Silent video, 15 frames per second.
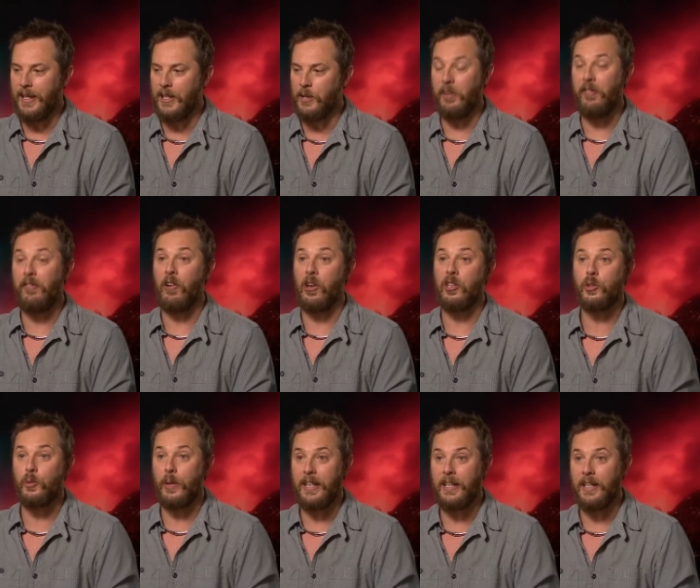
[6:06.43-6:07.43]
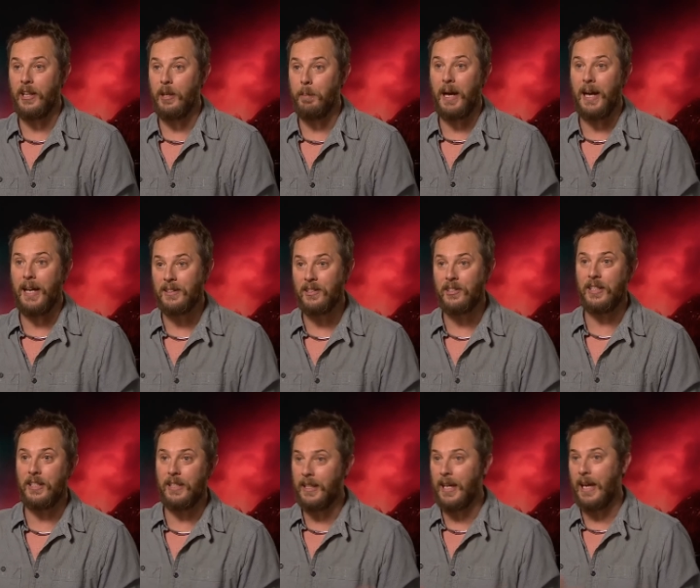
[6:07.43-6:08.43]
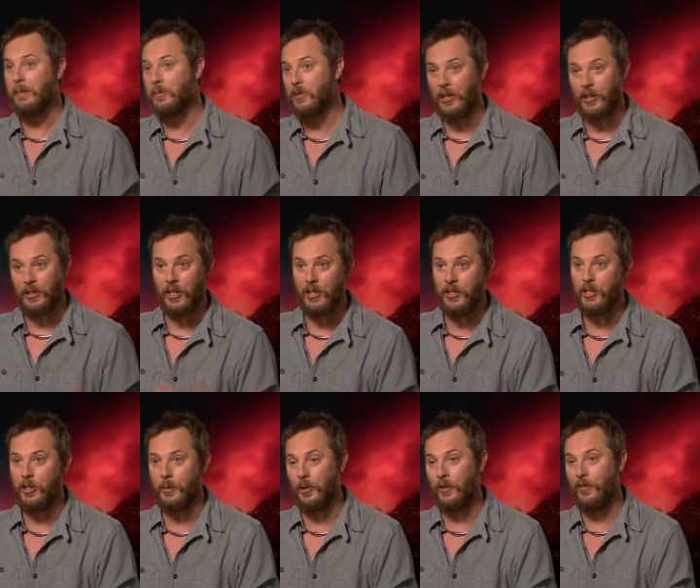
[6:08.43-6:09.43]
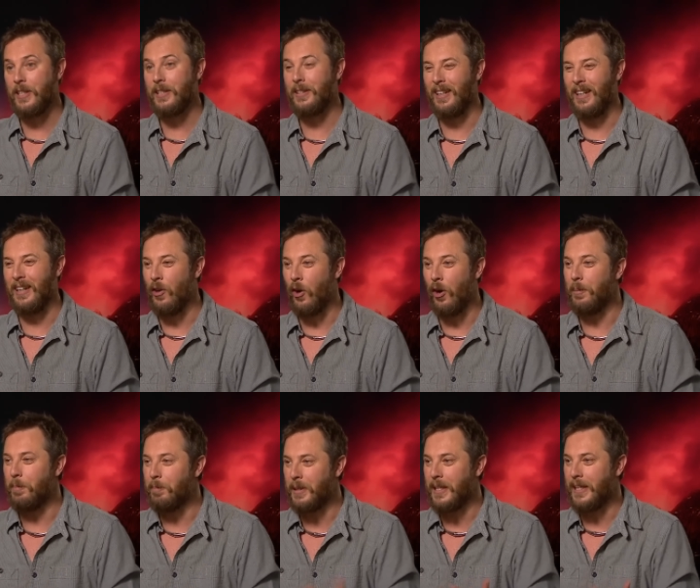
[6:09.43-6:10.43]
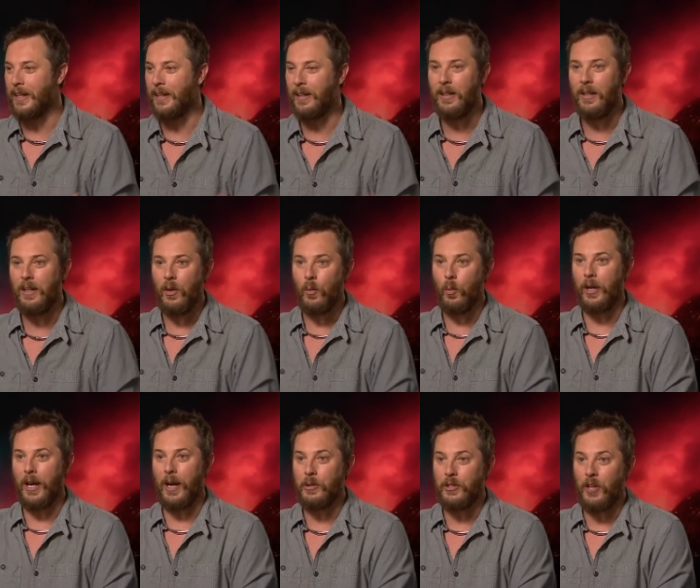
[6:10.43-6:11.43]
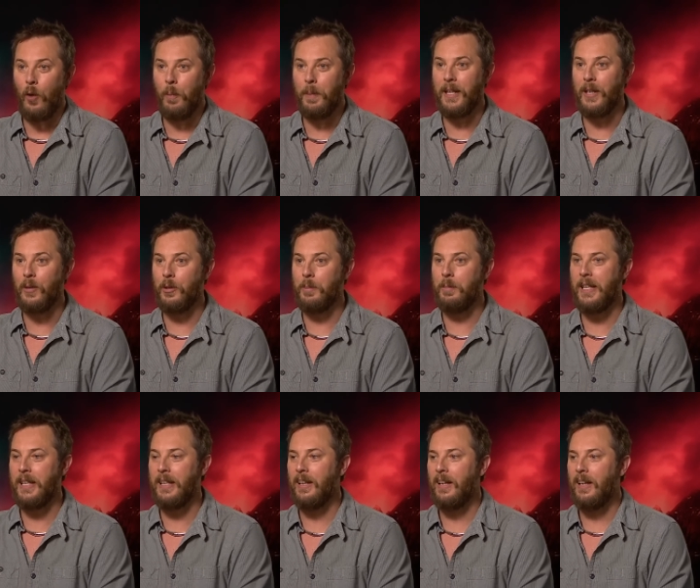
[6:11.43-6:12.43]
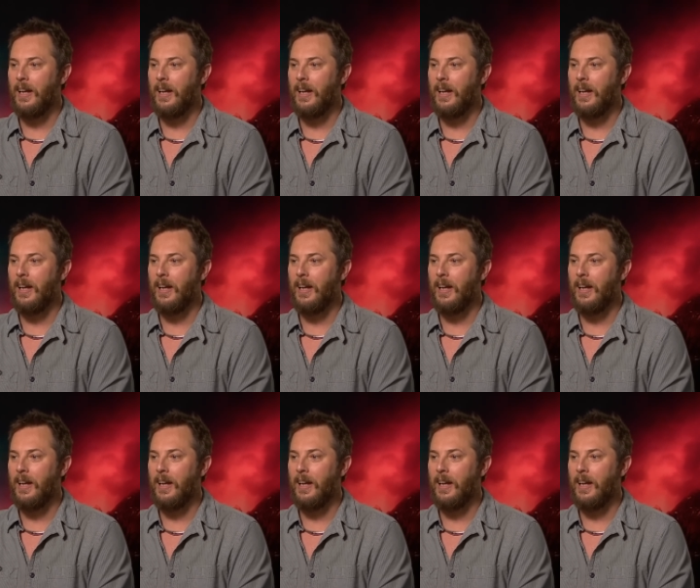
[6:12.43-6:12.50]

has been frustrated in the past seeing games that turned into movies and it not being what I was hoping it would be.